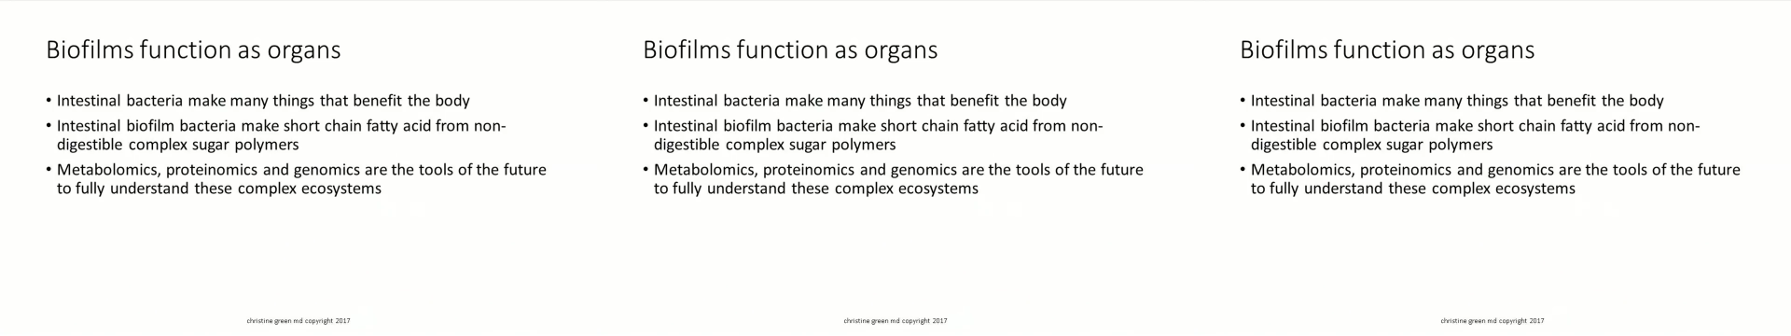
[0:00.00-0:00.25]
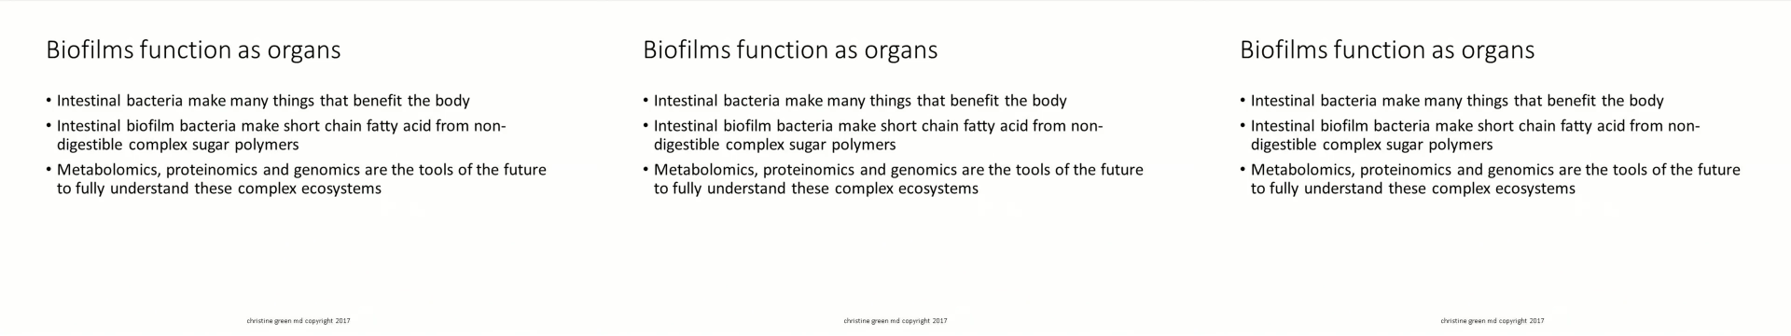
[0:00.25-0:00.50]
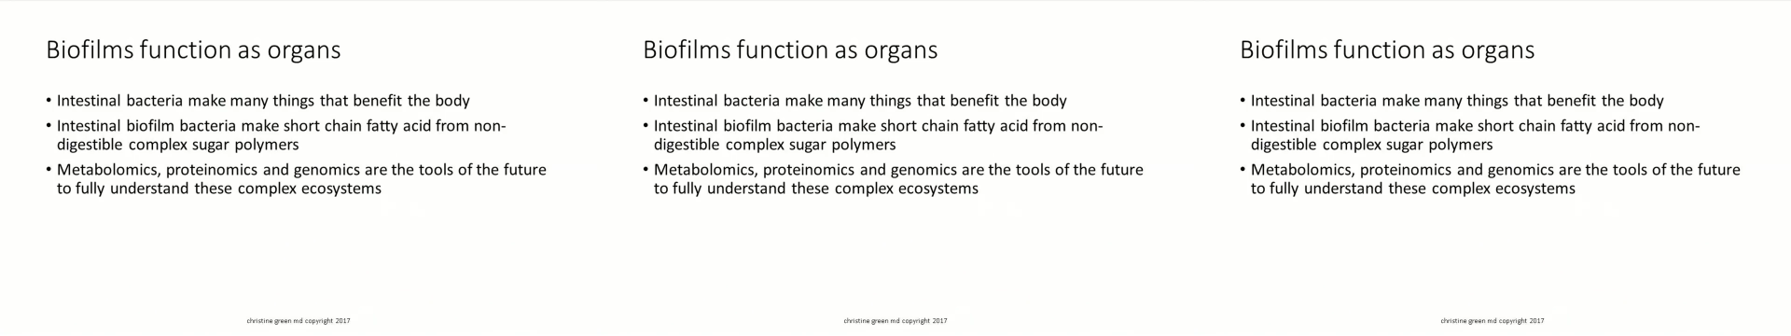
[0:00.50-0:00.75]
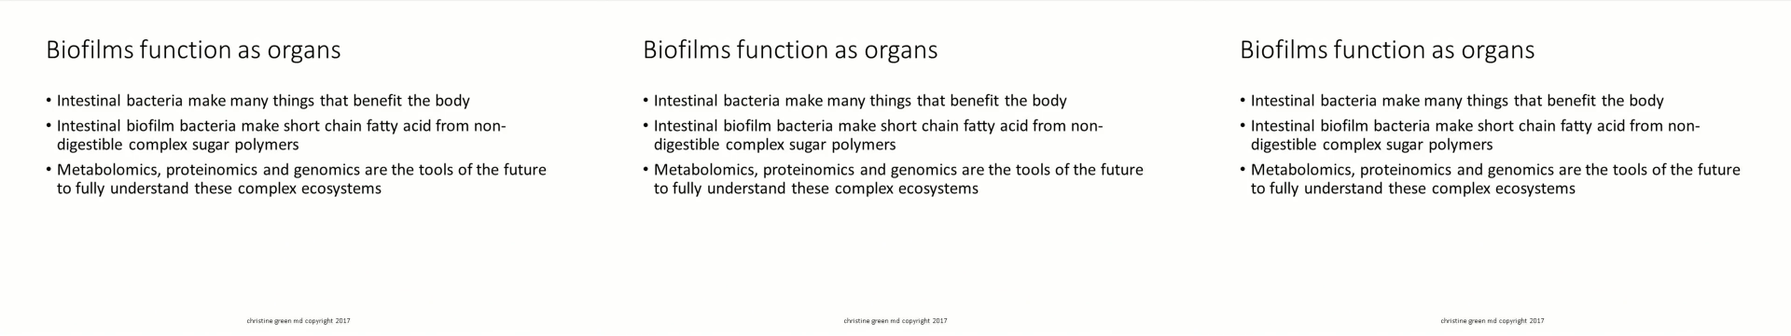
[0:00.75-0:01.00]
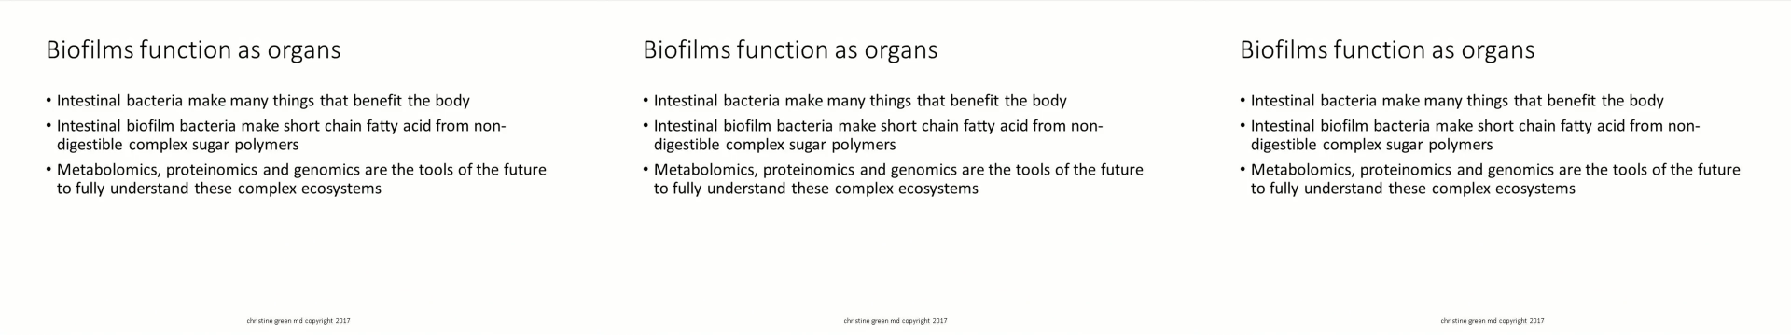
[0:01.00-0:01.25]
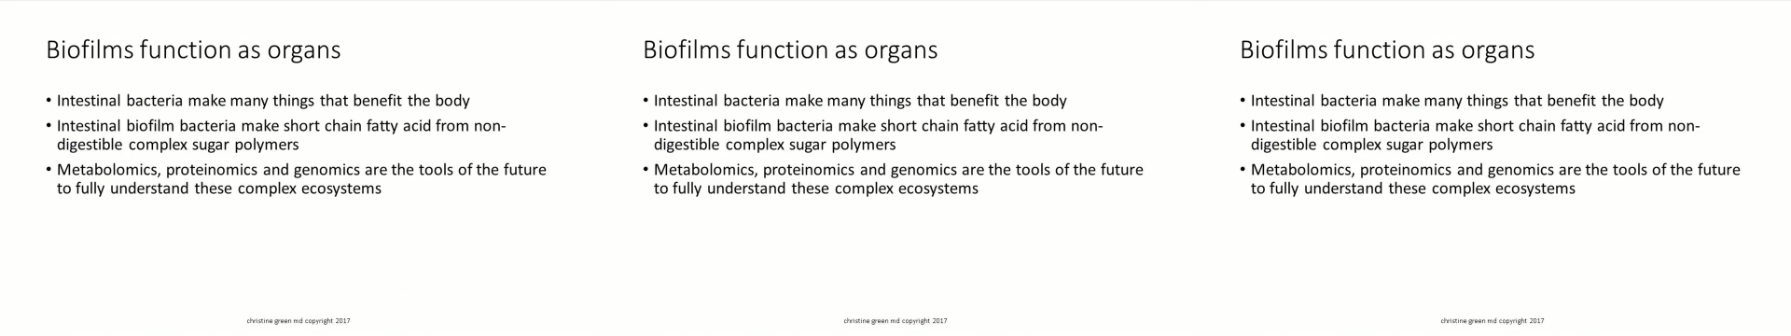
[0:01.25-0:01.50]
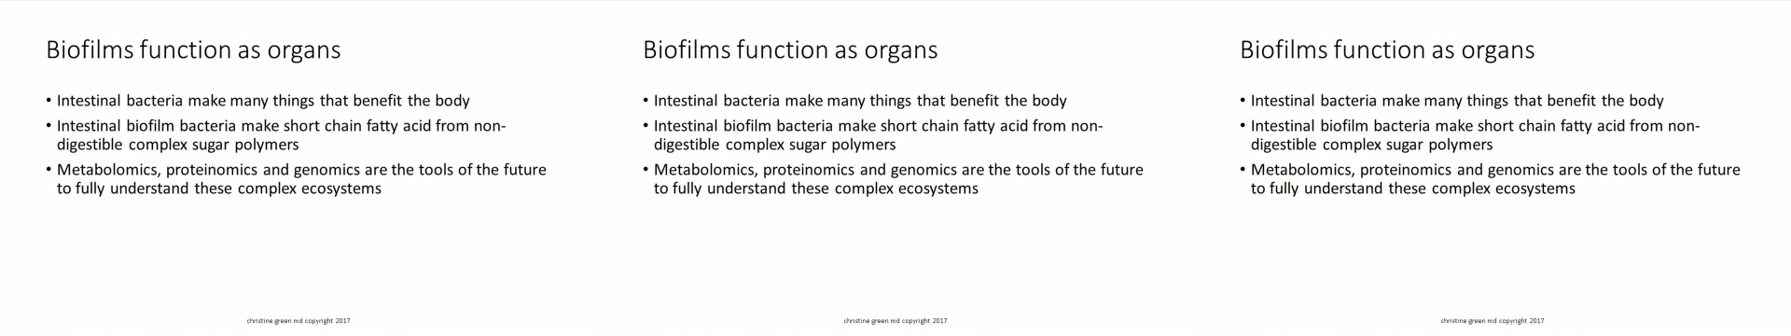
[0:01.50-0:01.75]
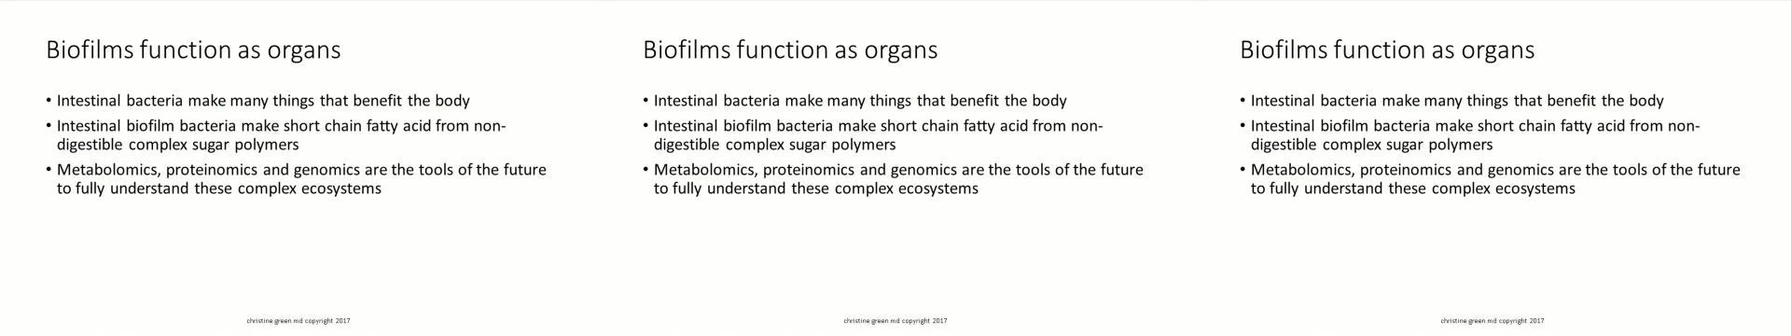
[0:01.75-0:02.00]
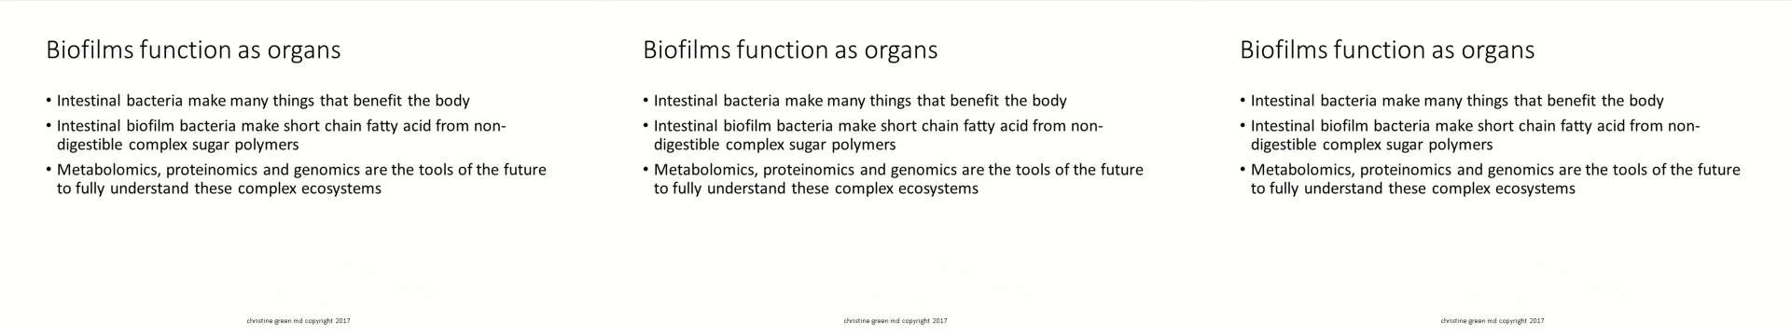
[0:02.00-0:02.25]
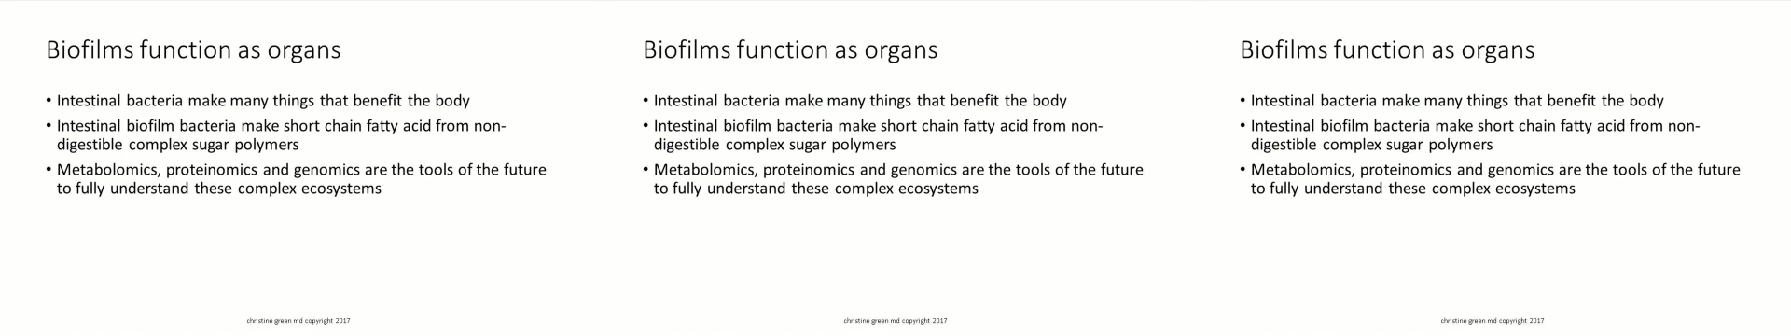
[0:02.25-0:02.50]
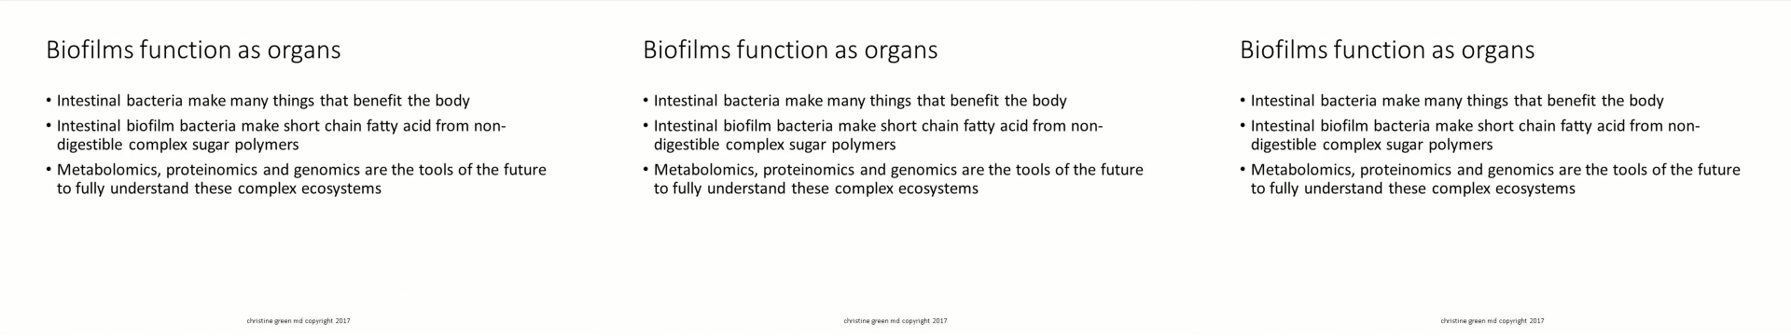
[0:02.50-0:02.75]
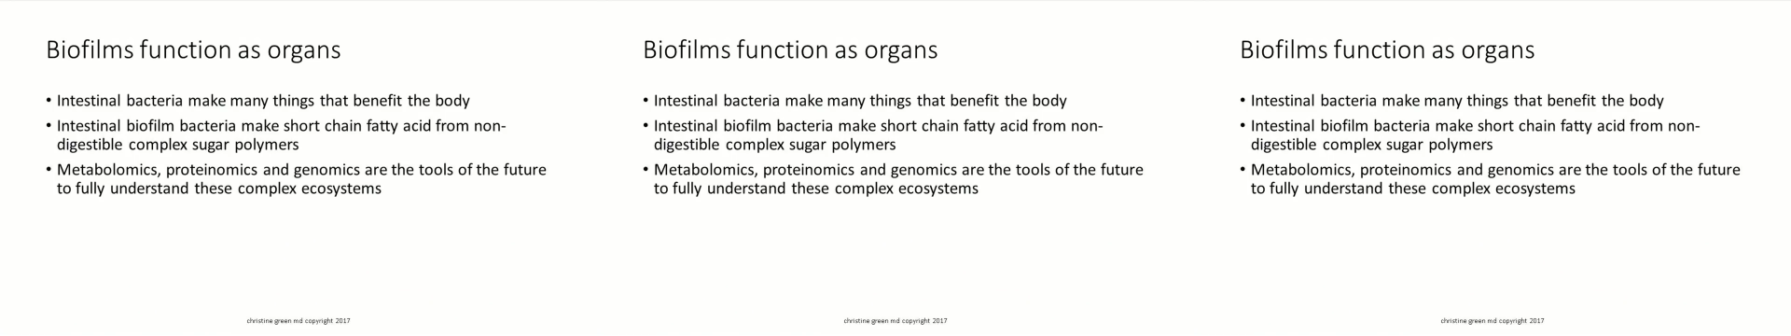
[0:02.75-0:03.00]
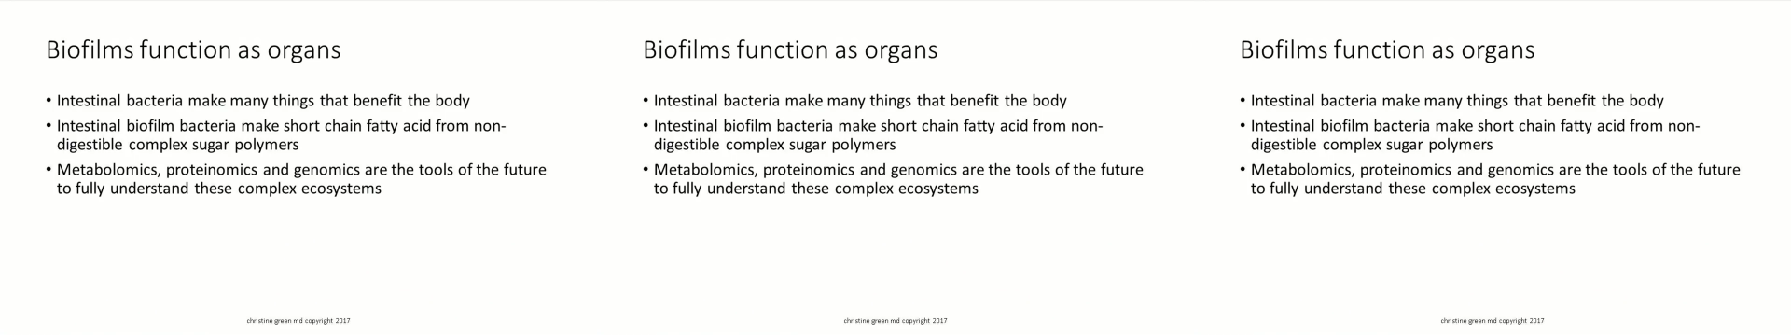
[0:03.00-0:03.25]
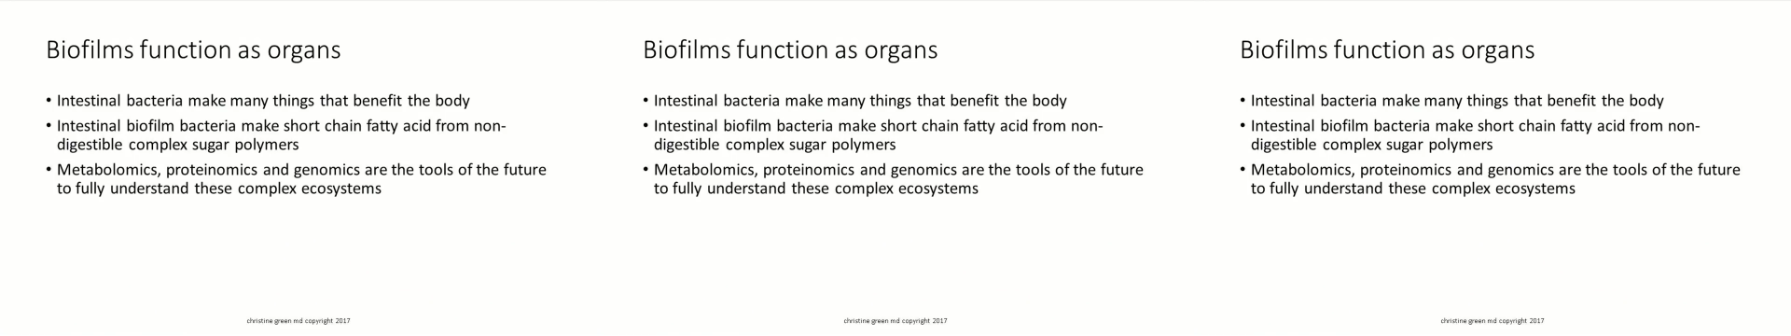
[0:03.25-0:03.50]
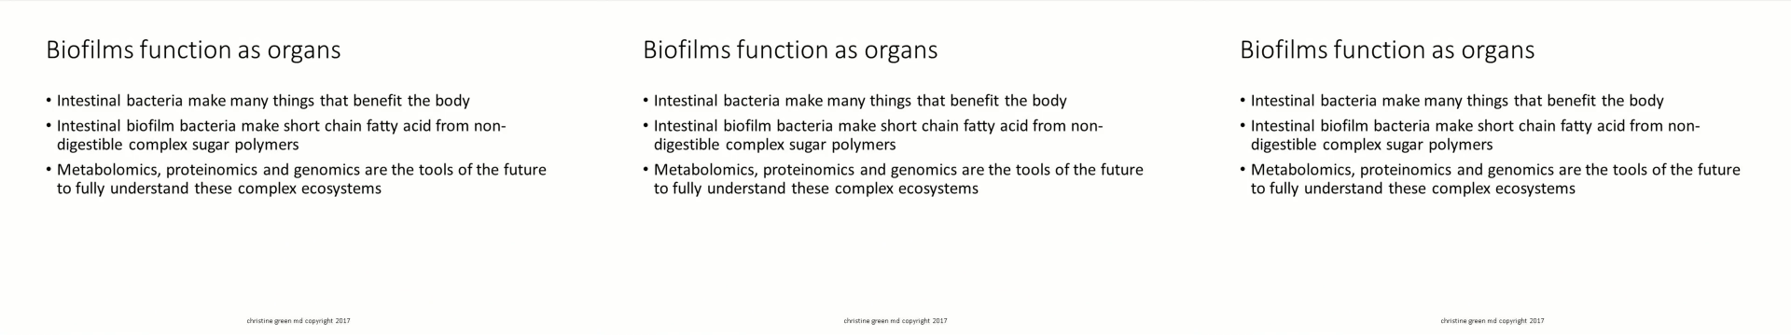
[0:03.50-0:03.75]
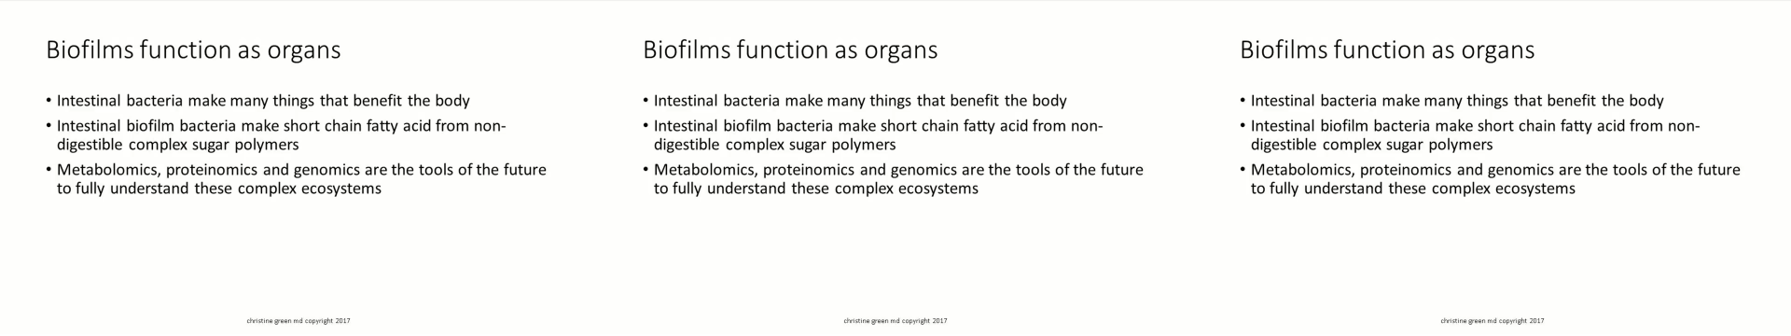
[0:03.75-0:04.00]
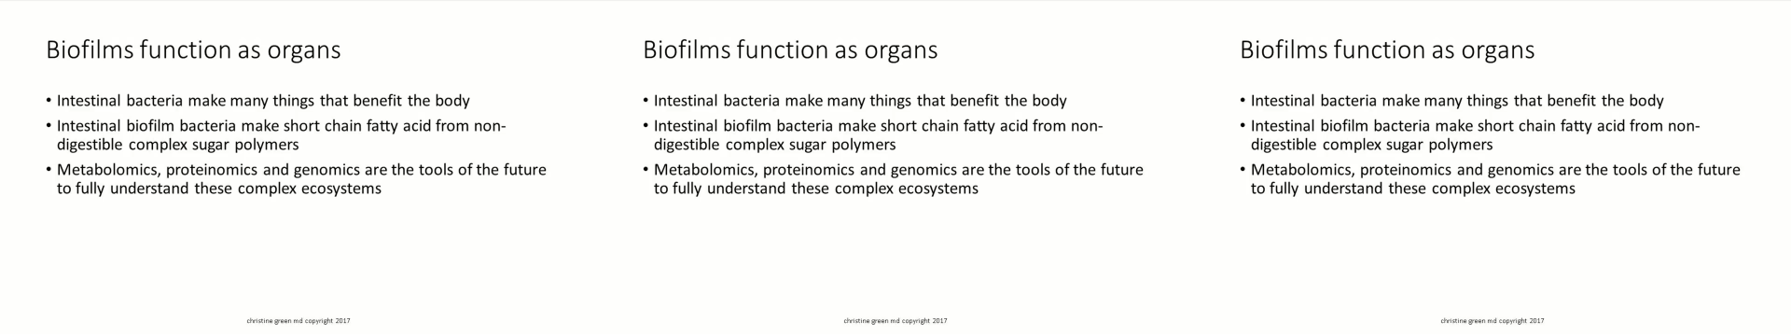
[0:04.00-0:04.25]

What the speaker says: Nobody's mouth can be seen.